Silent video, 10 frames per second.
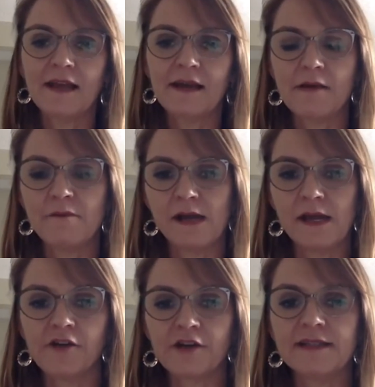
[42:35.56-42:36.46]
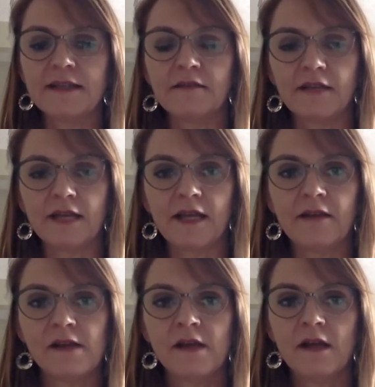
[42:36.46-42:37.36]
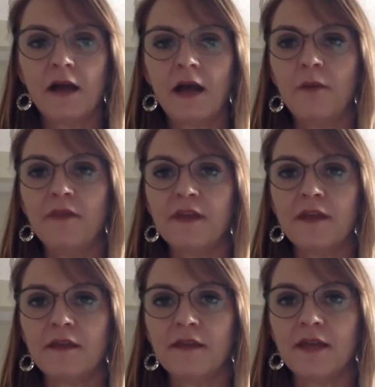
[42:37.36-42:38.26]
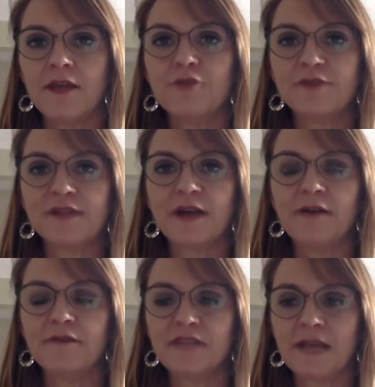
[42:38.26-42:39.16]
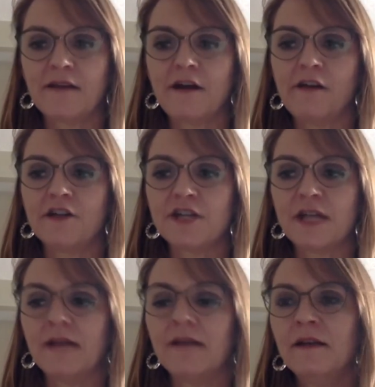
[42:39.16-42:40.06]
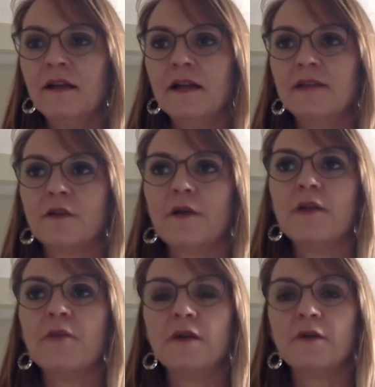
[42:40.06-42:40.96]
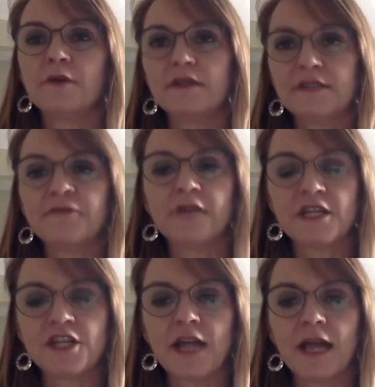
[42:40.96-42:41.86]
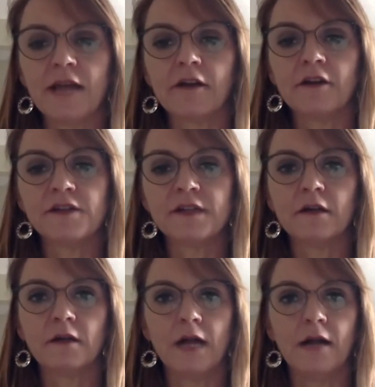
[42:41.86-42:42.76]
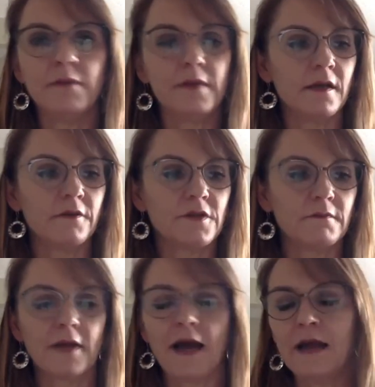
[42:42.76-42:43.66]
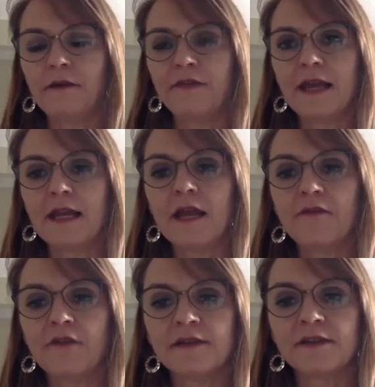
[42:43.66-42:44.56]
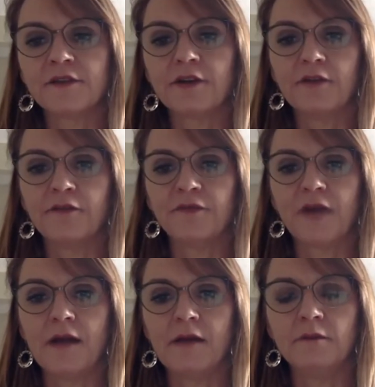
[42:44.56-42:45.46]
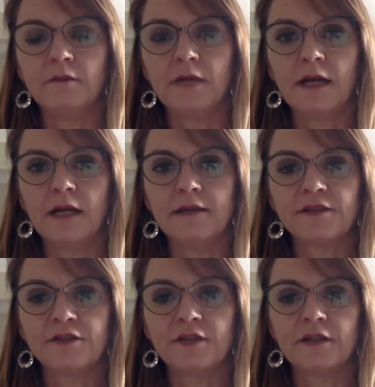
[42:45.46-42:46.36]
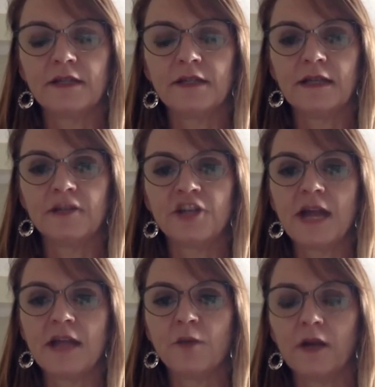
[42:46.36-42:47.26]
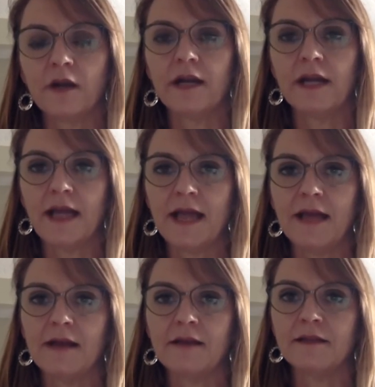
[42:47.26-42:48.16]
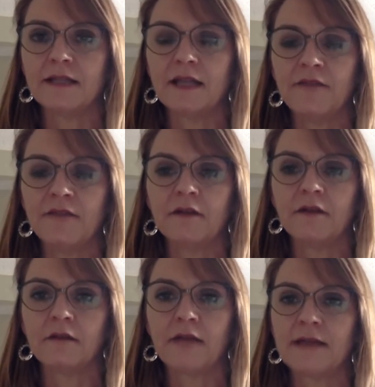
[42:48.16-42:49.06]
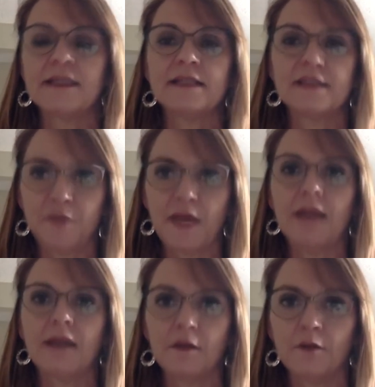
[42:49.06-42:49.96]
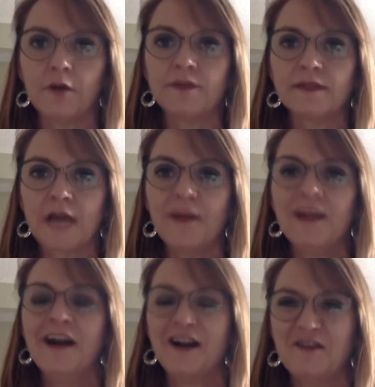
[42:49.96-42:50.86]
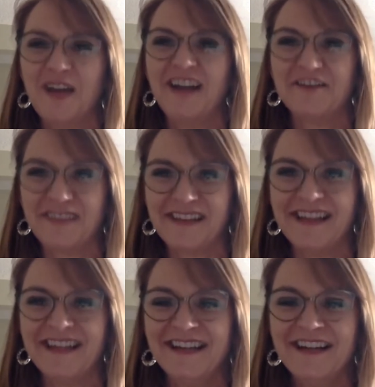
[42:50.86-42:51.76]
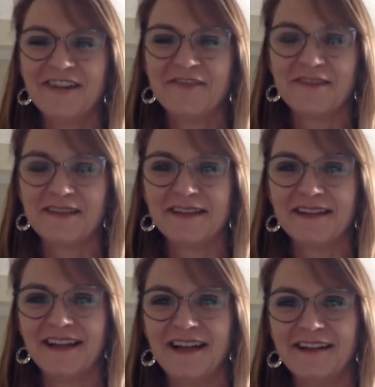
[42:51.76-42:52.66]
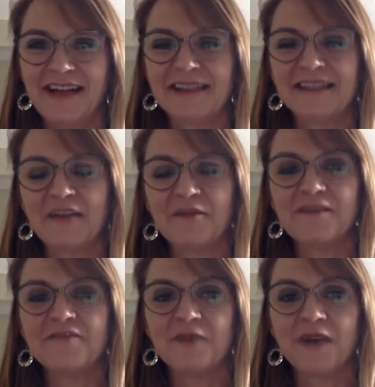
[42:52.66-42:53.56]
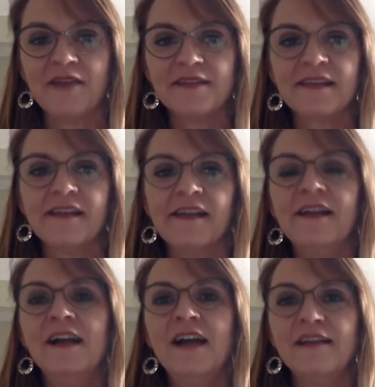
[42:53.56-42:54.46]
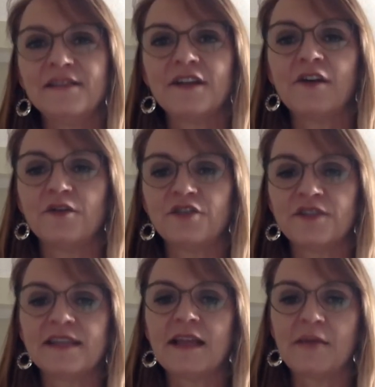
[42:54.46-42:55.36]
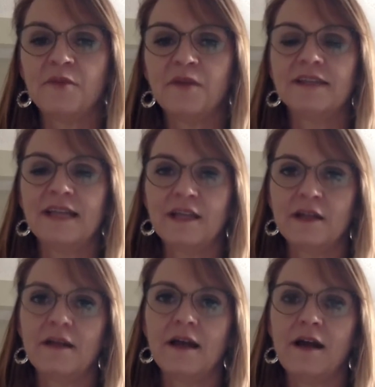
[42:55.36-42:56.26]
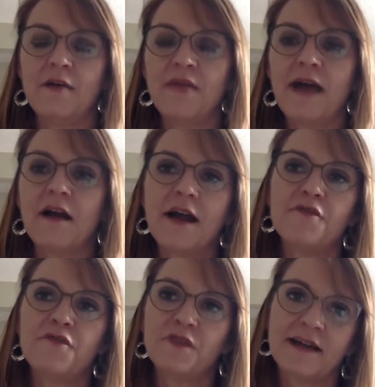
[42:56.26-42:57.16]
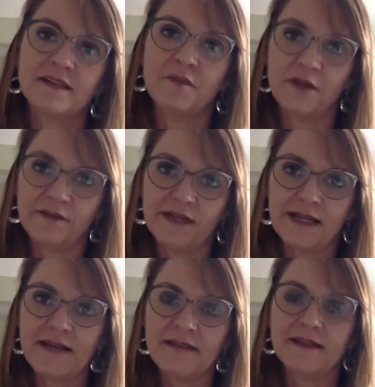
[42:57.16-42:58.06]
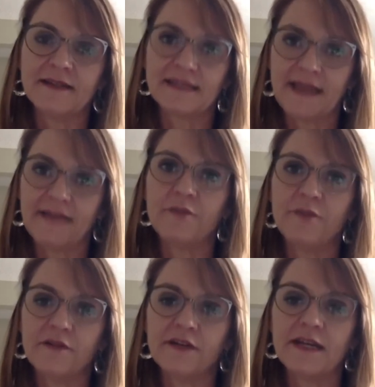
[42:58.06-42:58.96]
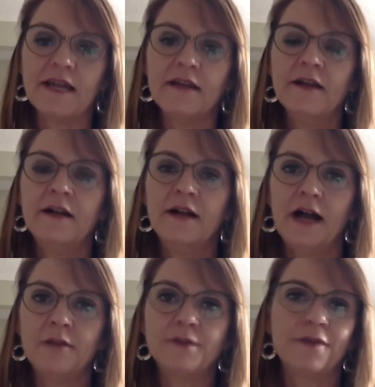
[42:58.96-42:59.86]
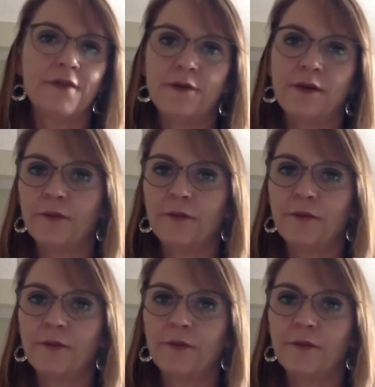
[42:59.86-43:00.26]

um, increasingly um, the the use of technology is going to be a real differentiator. Mm-hmm. So um, you know, I don't think any of us could have um, uh, stood in January and even anticipated what was coming our way over the over the uh, last couple of months. And so, just building in um, that kind of flexibility and scalability um, so that you can